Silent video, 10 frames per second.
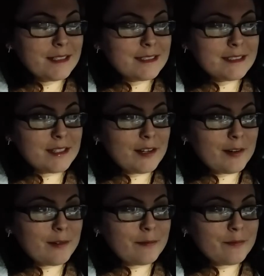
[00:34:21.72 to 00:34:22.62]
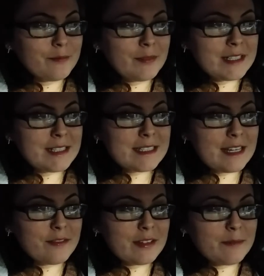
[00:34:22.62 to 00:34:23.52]
So this has
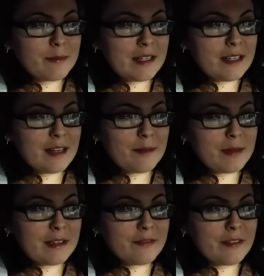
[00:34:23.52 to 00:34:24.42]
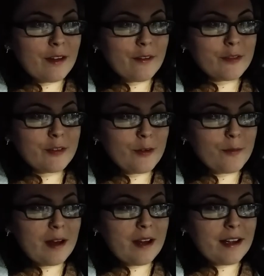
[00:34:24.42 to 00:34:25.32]
definitely been a big fail for No
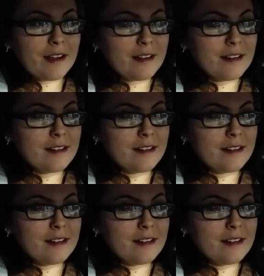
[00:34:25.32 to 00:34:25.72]
by